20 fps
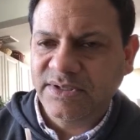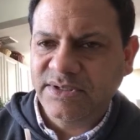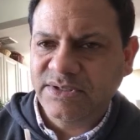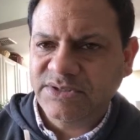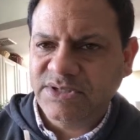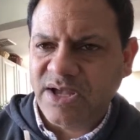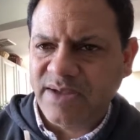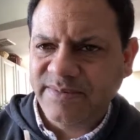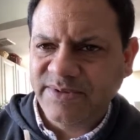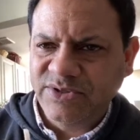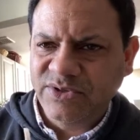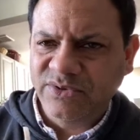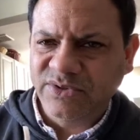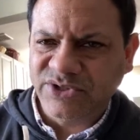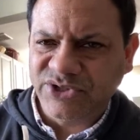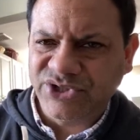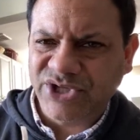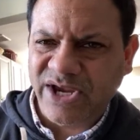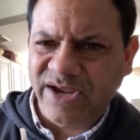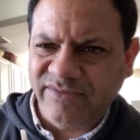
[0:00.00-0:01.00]
So I'll be doing a
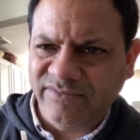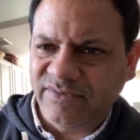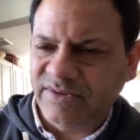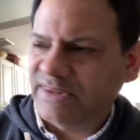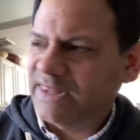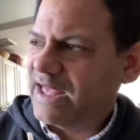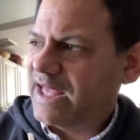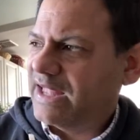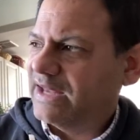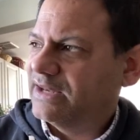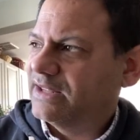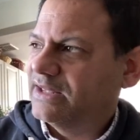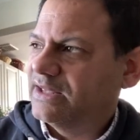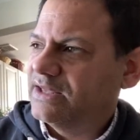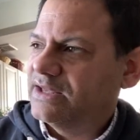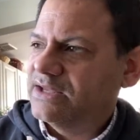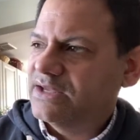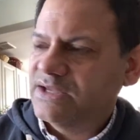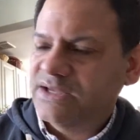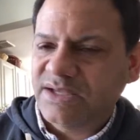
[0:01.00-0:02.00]
shave with that.
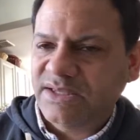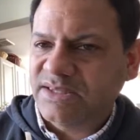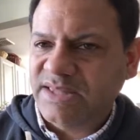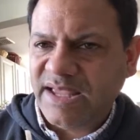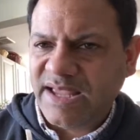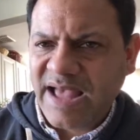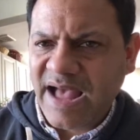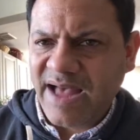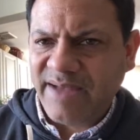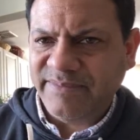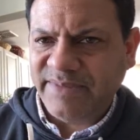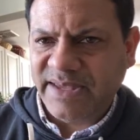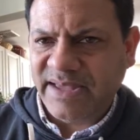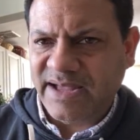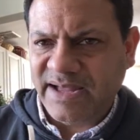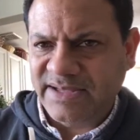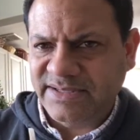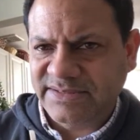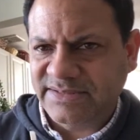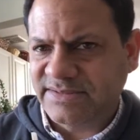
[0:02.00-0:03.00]
They got me,
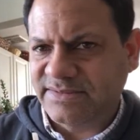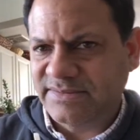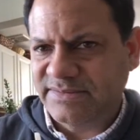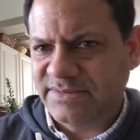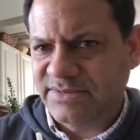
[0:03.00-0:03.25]
guys.